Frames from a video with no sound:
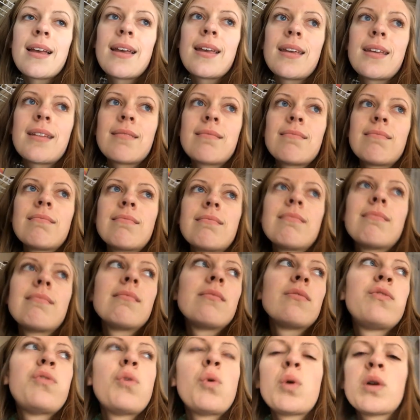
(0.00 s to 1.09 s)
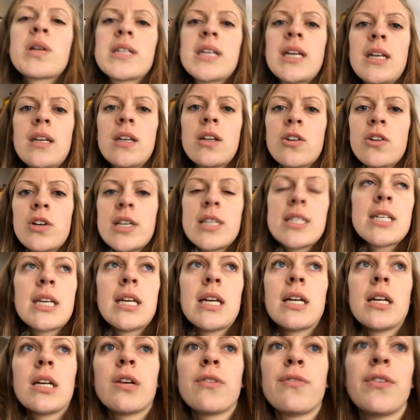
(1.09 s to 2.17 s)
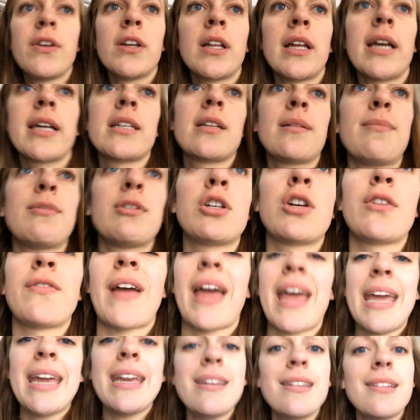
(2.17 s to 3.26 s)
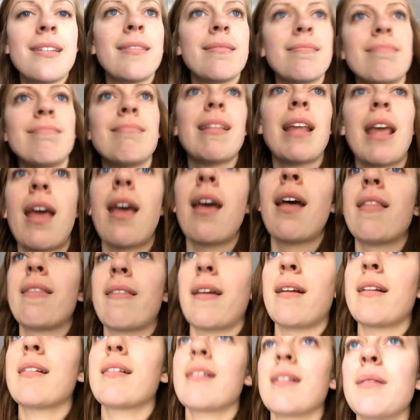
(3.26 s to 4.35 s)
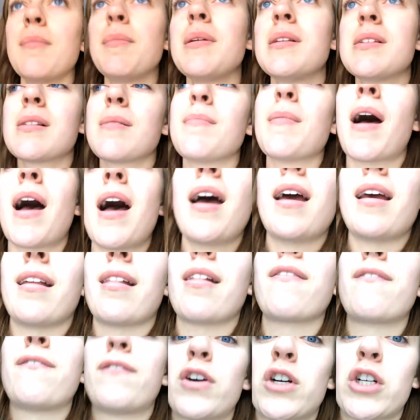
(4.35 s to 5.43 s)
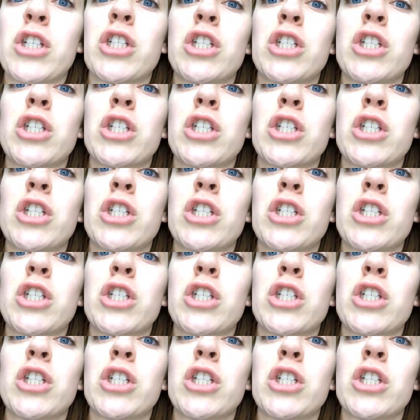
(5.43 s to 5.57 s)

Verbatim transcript: like 14 degrees here, feel like temperature of eight. That's gonna be some ice for